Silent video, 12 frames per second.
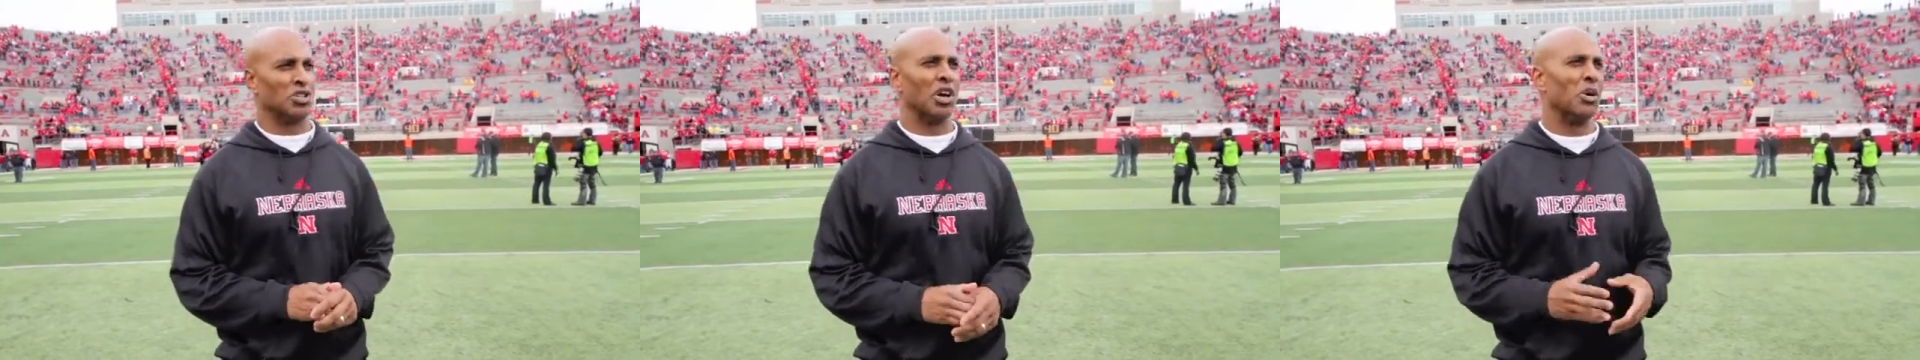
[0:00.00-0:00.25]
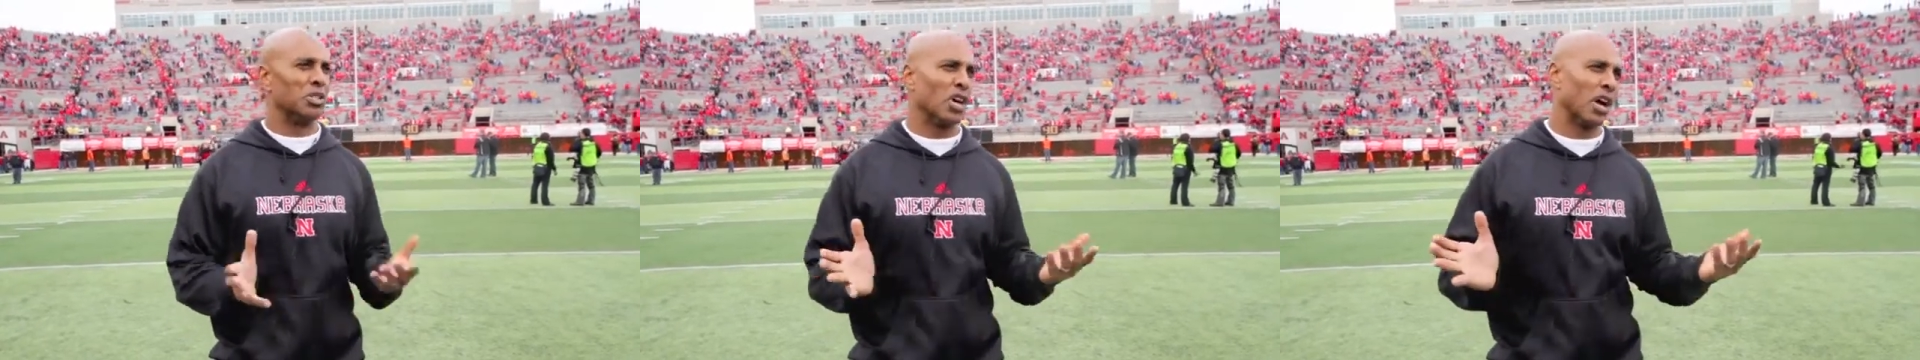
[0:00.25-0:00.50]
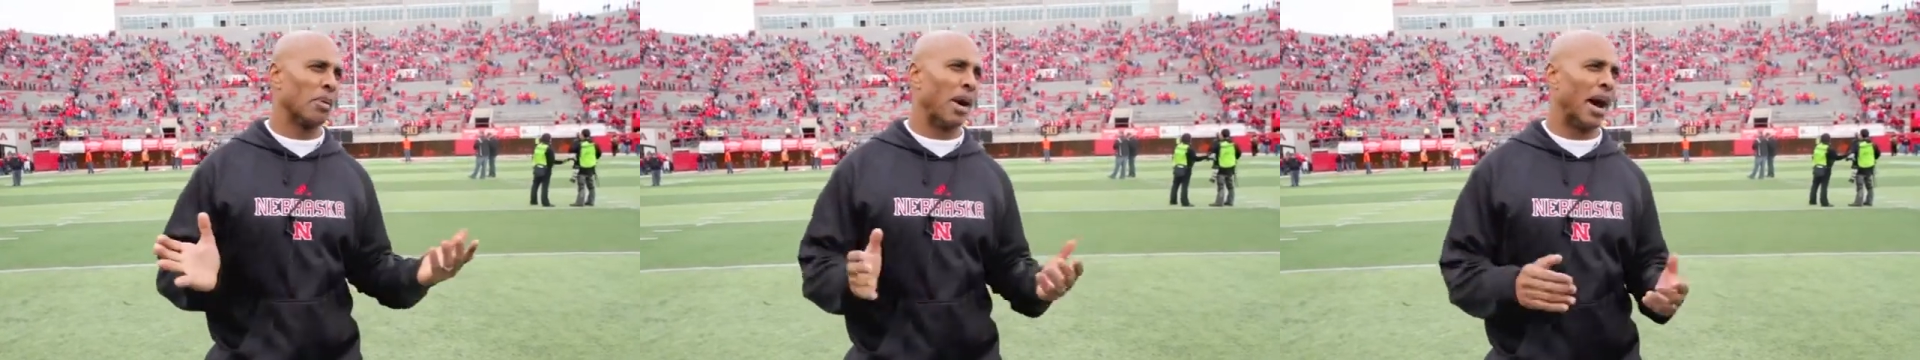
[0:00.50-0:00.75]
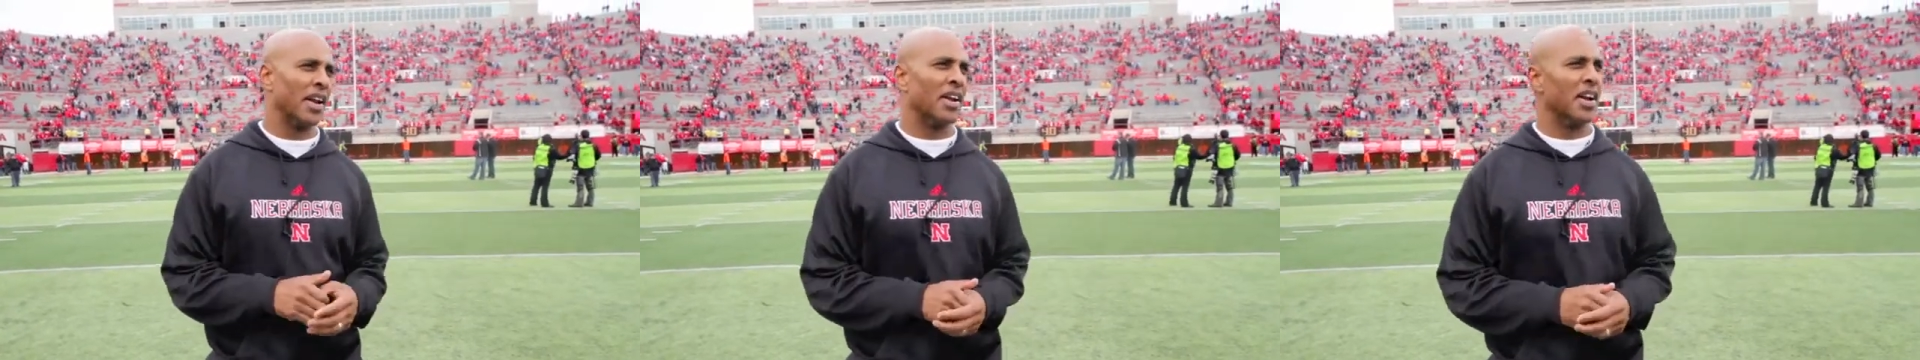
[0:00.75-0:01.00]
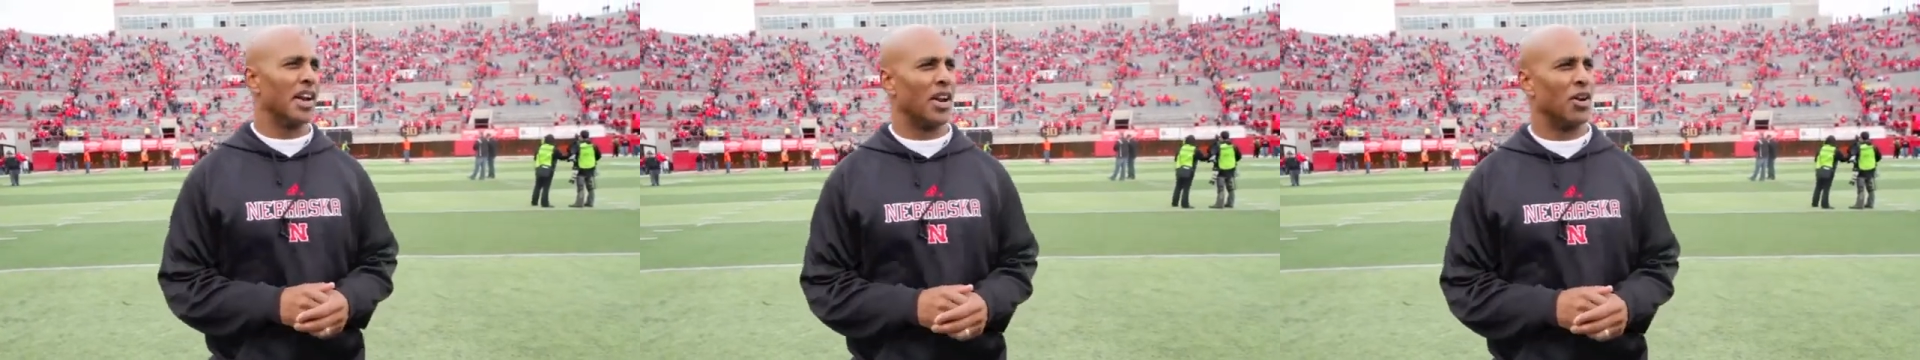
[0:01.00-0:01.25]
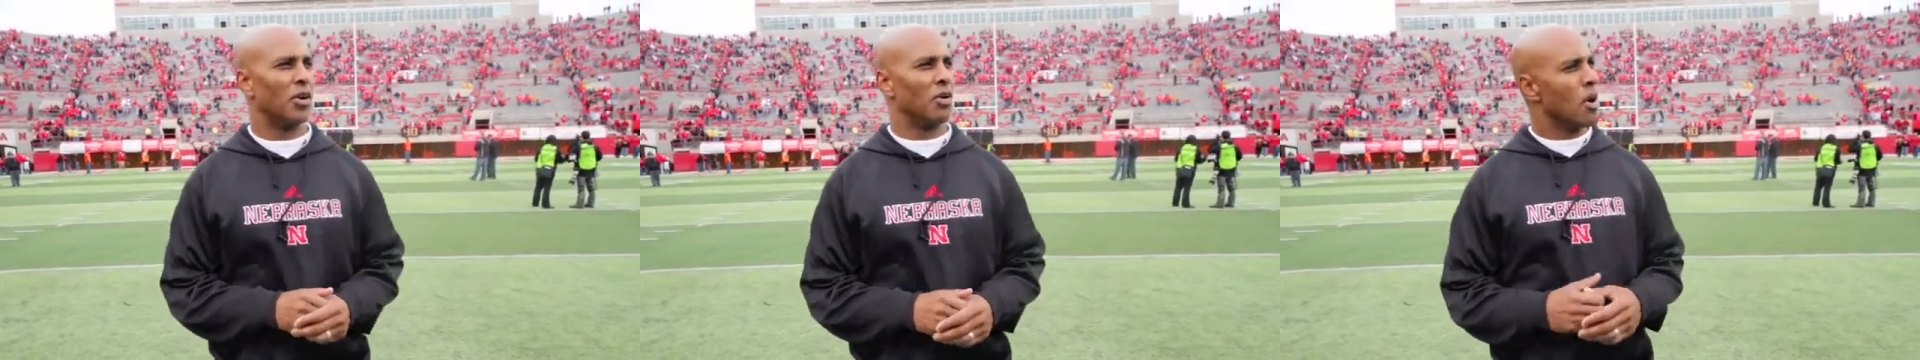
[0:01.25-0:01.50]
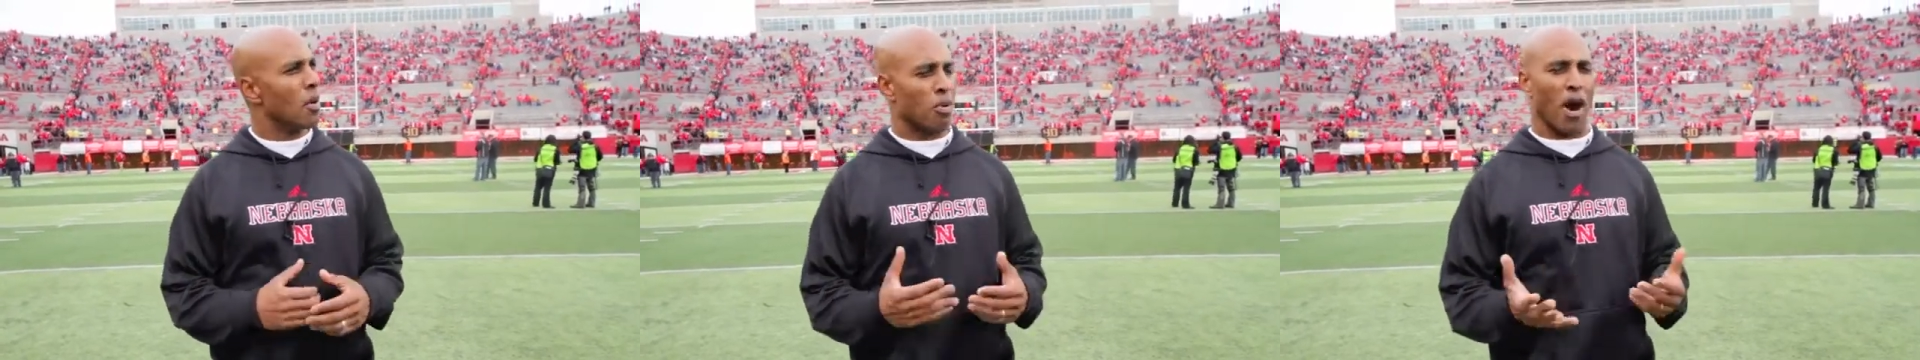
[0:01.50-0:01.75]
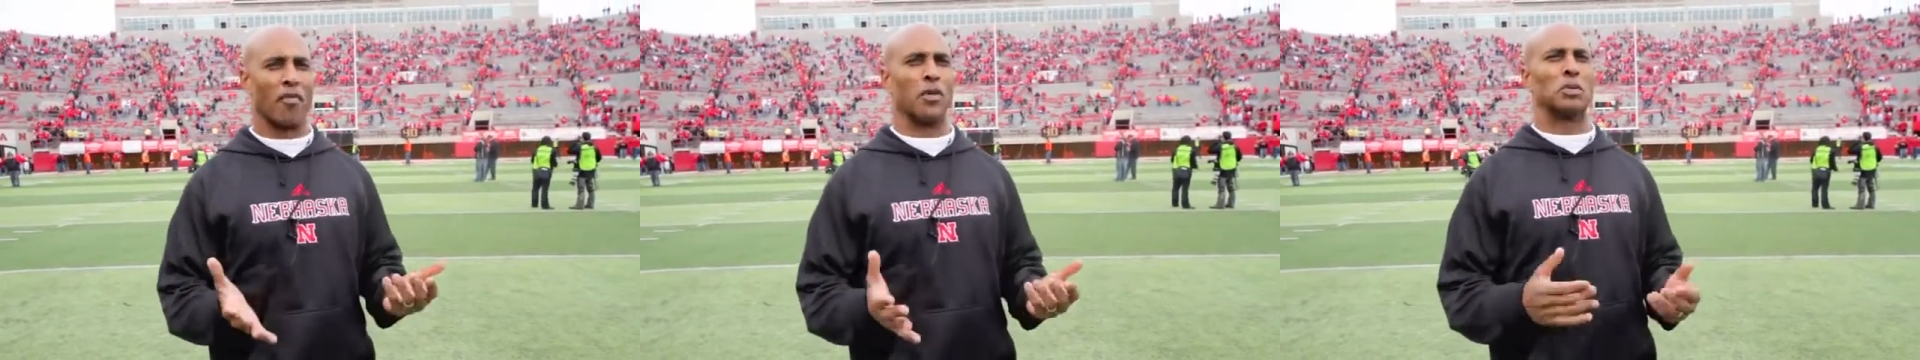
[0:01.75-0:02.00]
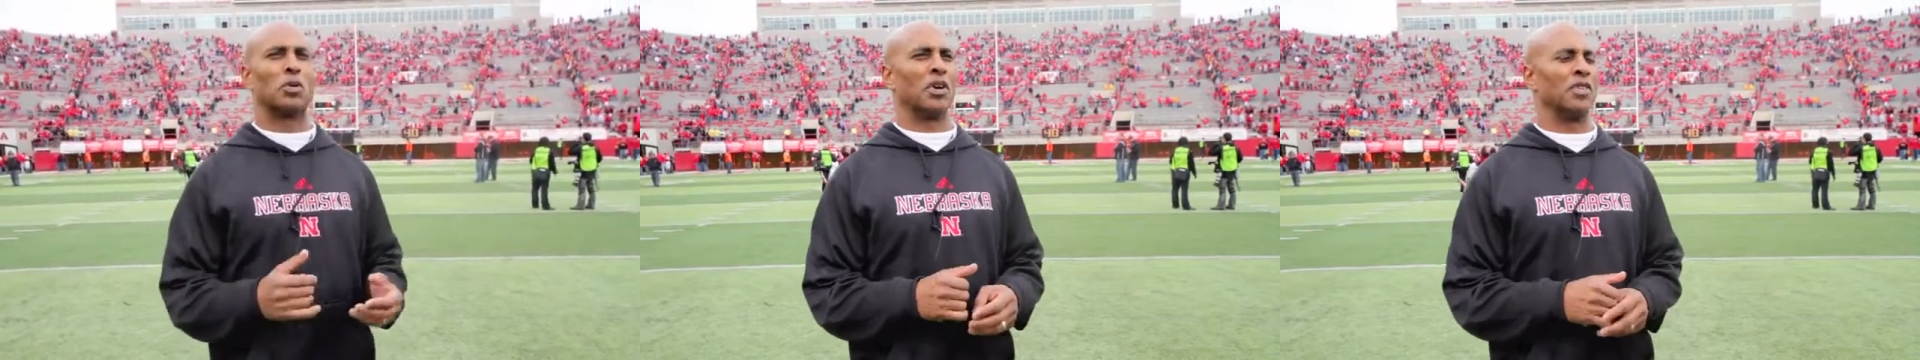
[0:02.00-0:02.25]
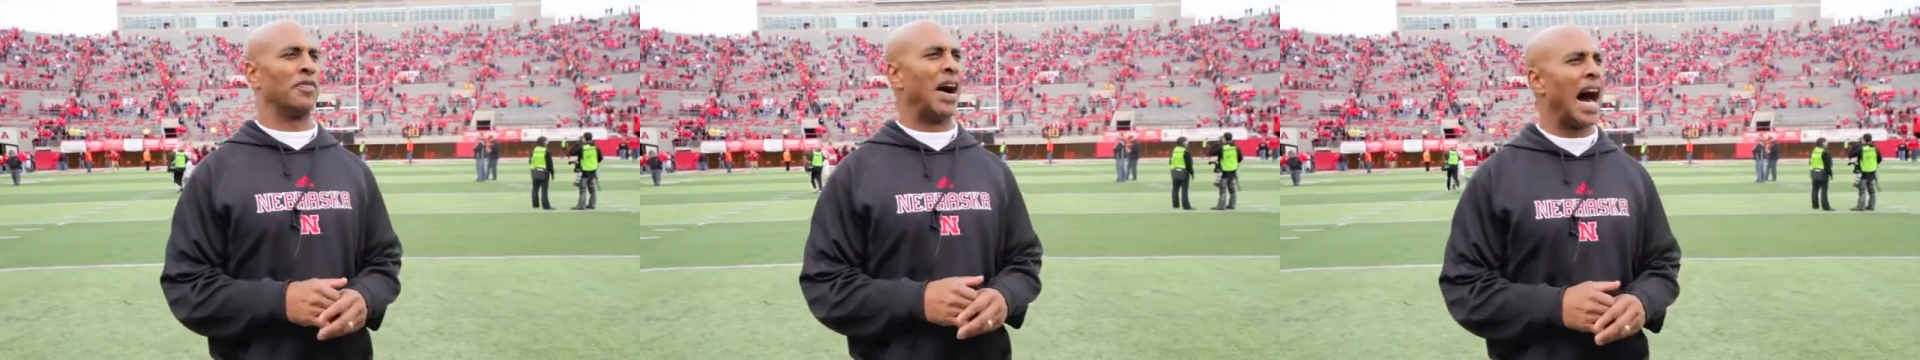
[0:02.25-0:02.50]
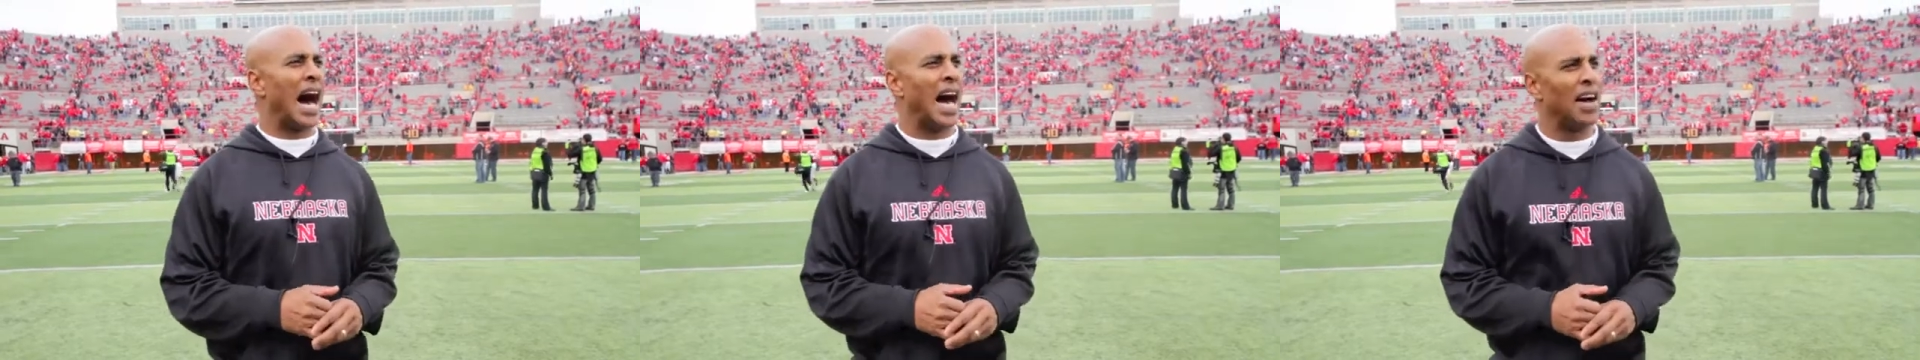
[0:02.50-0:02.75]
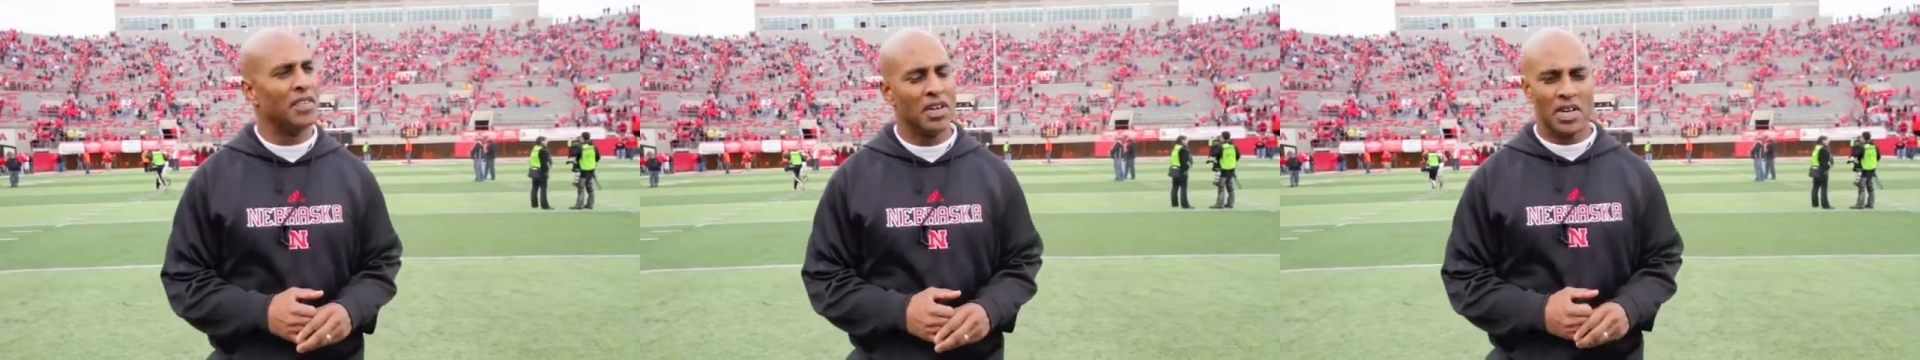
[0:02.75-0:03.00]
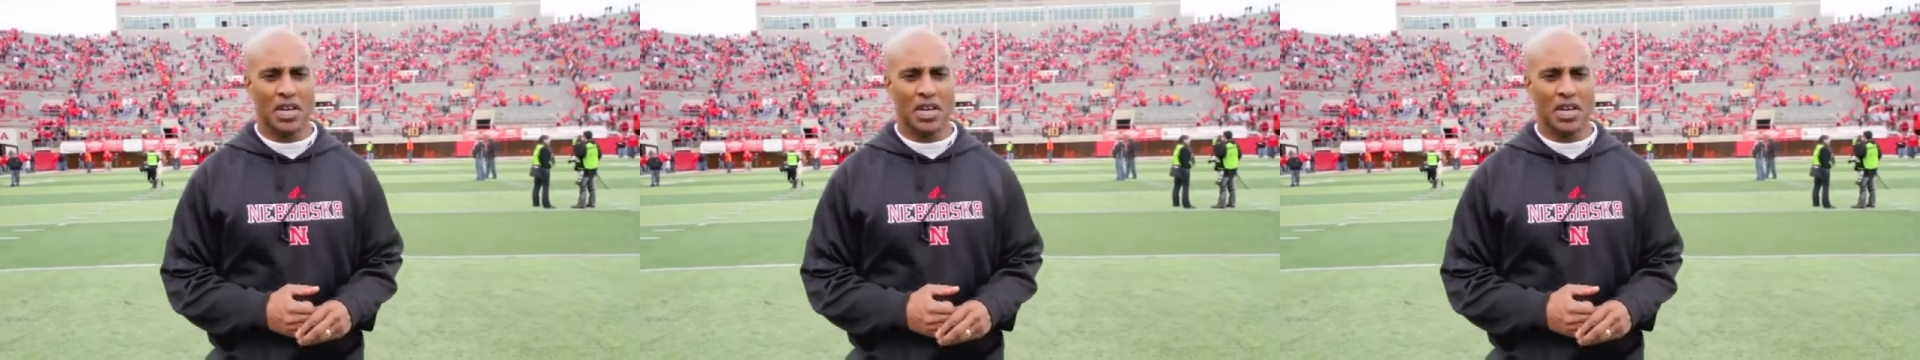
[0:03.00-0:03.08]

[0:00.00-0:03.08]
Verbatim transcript: You know, we talk about it, and I know in Proverbs 25,